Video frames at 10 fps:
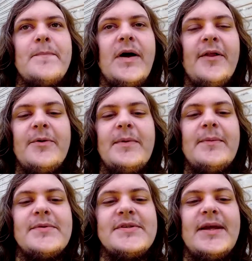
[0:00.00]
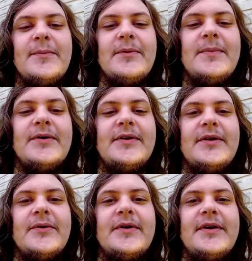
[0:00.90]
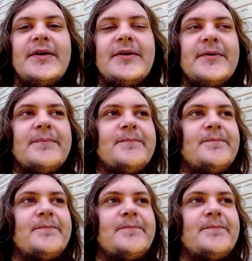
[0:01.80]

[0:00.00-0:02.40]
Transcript: other people's name on the building, or, you know,